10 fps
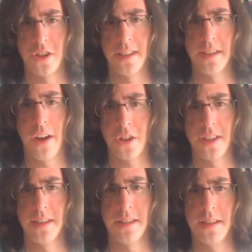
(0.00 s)

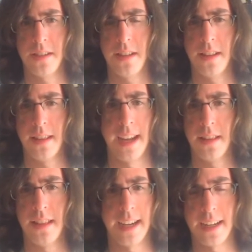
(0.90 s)
functions
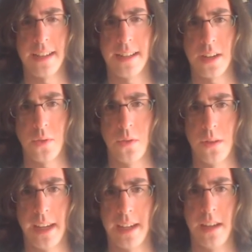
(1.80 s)
like an asexual.
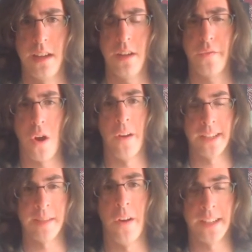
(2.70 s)
Like,
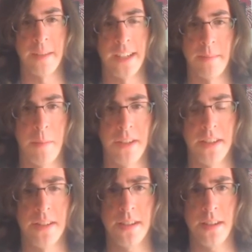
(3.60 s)
for all intents and
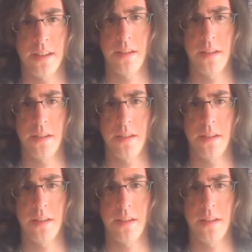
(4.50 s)
purposes,